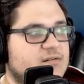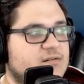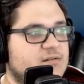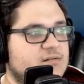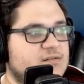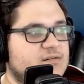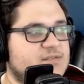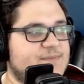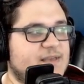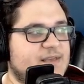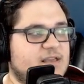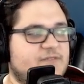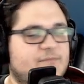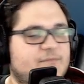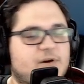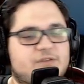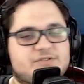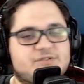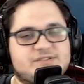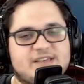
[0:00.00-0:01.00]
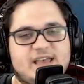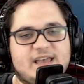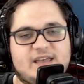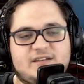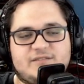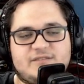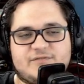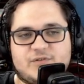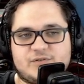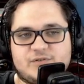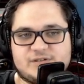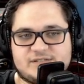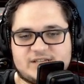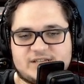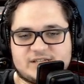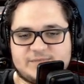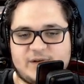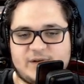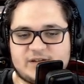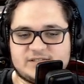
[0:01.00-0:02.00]
Speaking of Baldur's Gate and, of course,
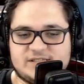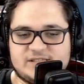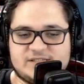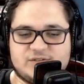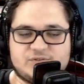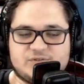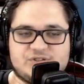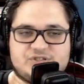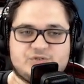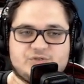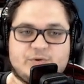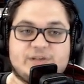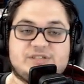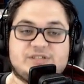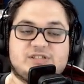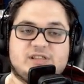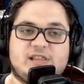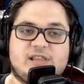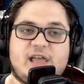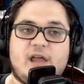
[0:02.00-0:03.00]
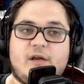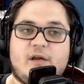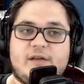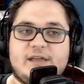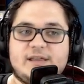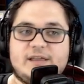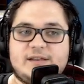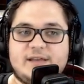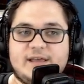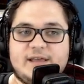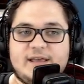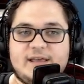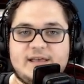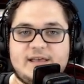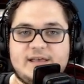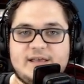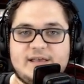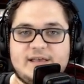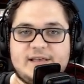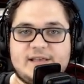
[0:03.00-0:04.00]
Xbox in this whole situation, Larian
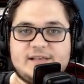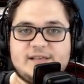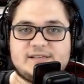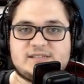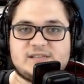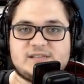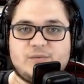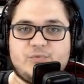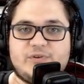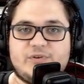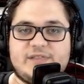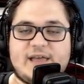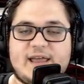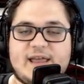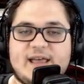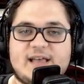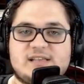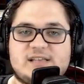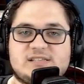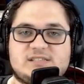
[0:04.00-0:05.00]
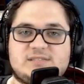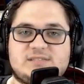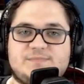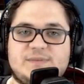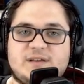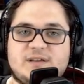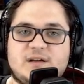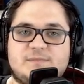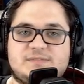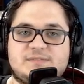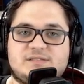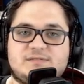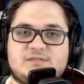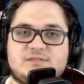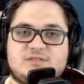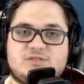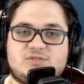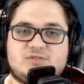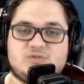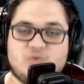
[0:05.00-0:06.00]
is someone that has become
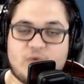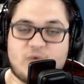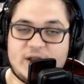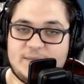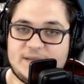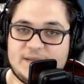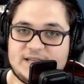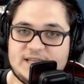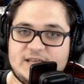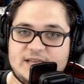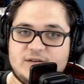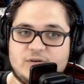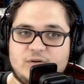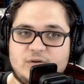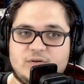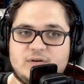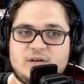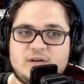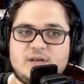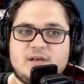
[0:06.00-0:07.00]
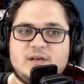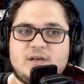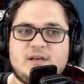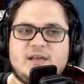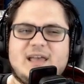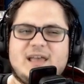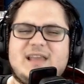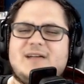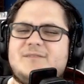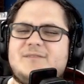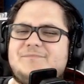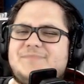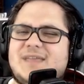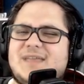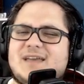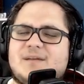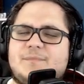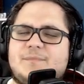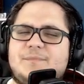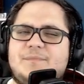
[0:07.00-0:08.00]
quite a big deal, and I'm
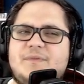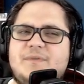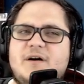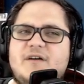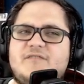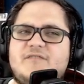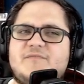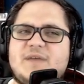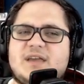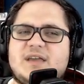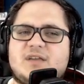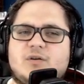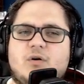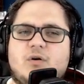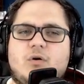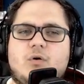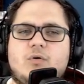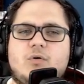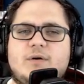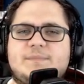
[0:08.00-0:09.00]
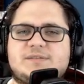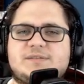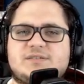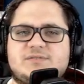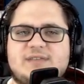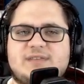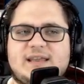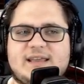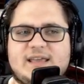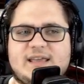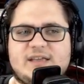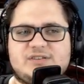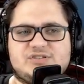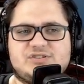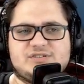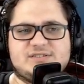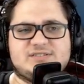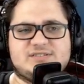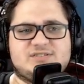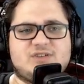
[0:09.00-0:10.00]
thinking of making a whole episode dedicated to
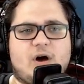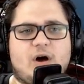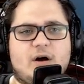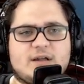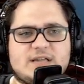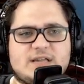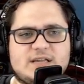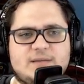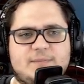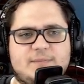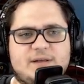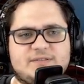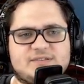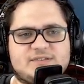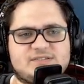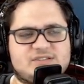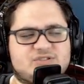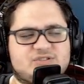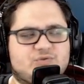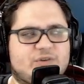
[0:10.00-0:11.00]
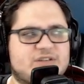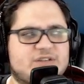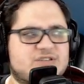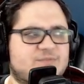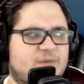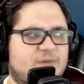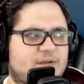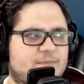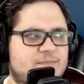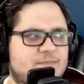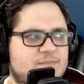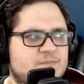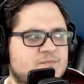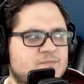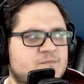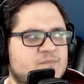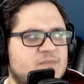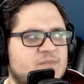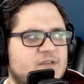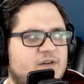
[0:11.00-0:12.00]
just talking about this situation, but,
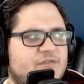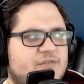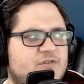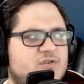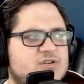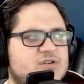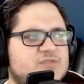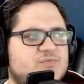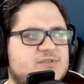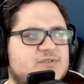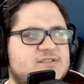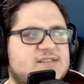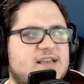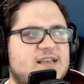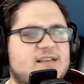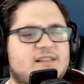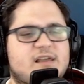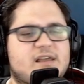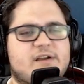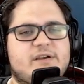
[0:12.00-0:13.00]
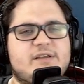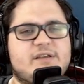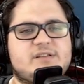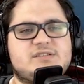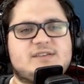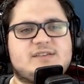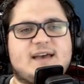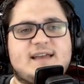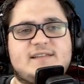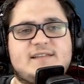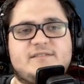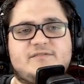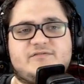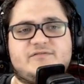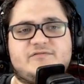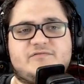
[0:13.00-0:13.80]
of course, we're seeing Larian kind of,